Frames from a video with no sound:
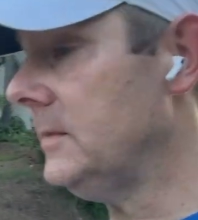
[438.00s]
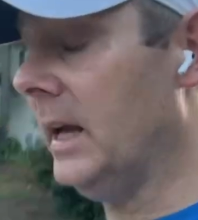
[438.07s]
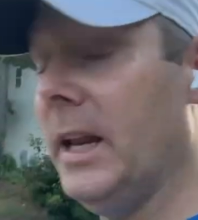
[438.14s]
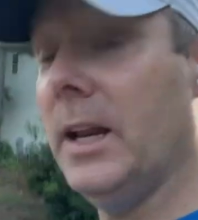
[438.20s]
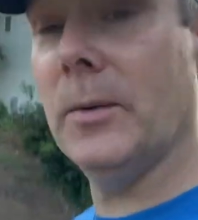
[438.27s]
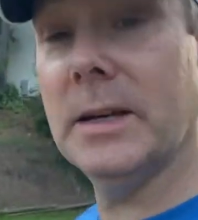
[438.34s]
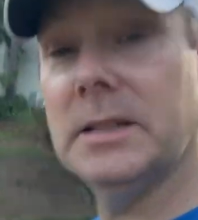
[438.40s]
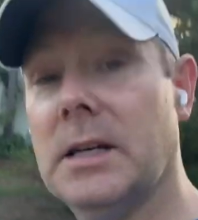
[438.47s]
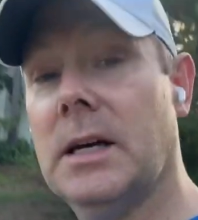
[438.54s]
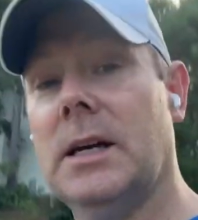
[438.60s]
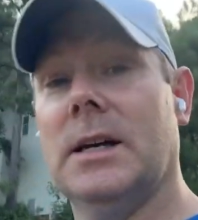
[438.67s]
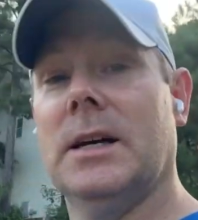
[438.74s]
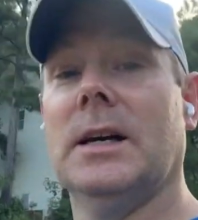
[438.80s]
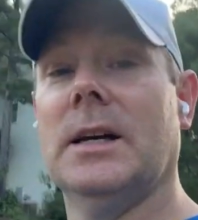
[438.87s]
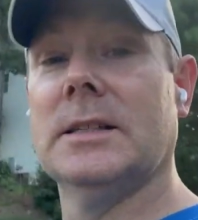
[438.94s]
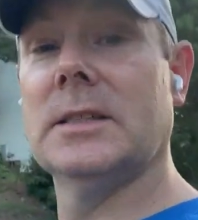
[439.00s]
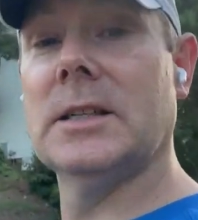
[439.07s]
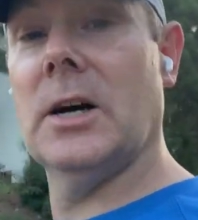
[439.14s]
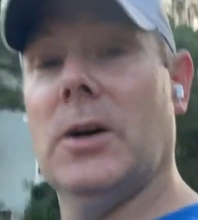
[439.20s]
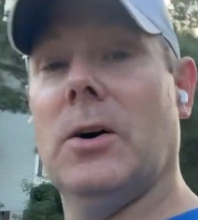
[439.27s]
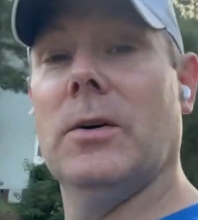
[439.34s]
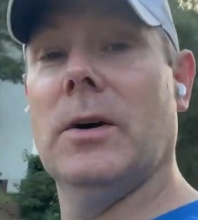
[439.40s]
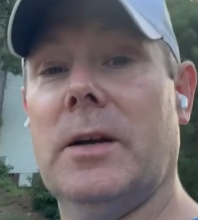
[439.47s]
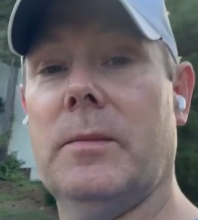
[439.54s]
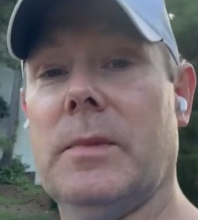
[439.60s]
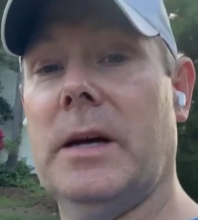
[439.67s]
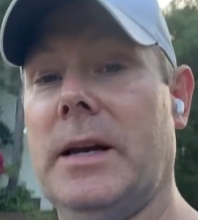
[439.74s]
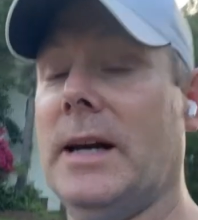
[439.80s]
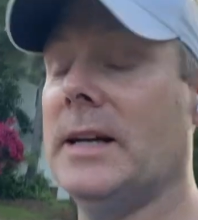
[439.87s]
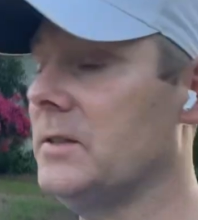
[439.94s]
anyways, so in
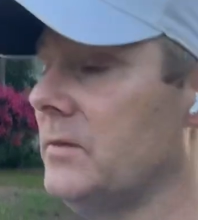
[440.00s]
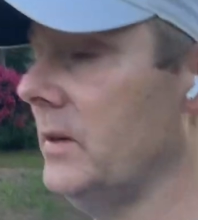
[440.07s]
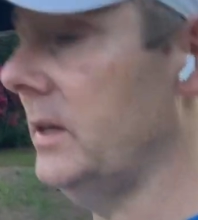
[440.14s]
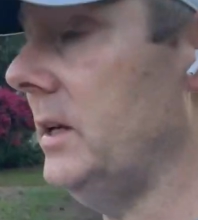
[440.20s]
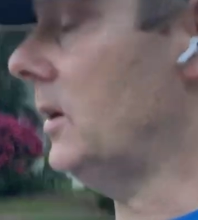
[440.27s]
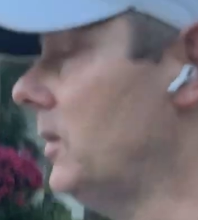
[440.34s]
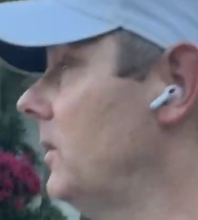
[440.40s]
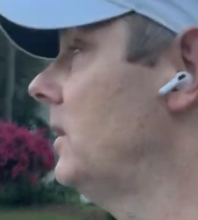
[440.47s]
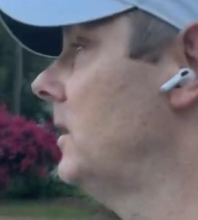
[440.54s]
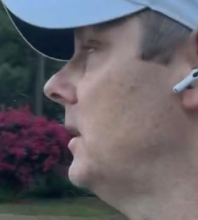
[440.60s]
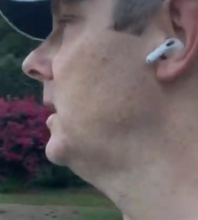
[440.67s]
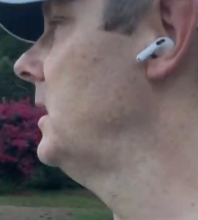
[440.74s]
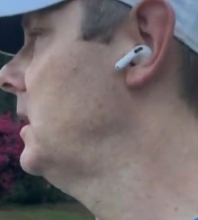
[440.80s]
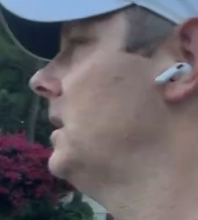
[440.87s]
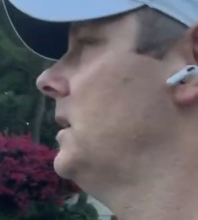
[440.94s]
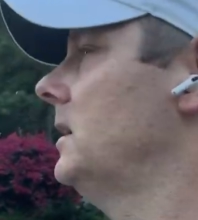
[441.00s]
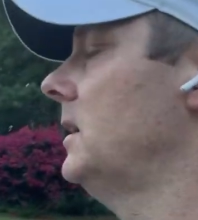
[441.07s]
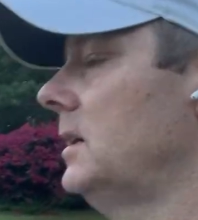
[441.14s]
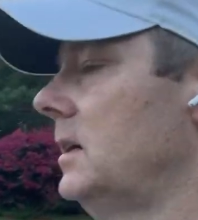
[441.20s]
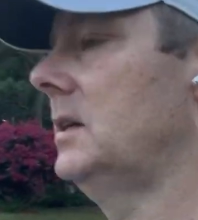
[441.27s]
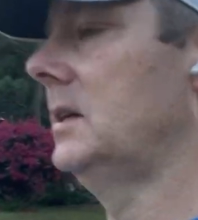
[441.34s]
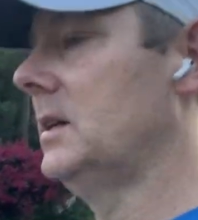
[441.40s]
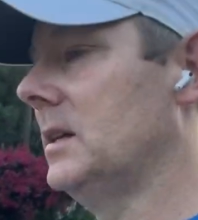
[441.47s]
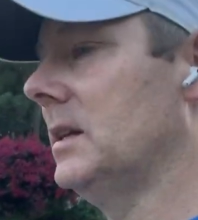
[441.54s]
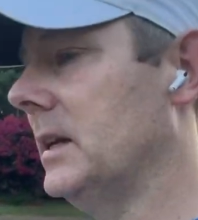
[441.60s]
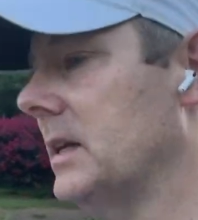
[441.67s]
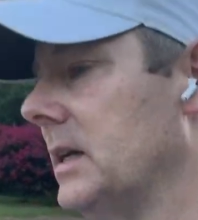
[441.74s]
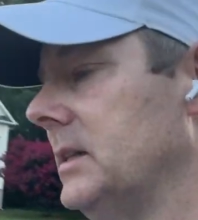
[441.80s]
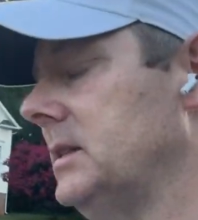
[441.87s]
my next video, like I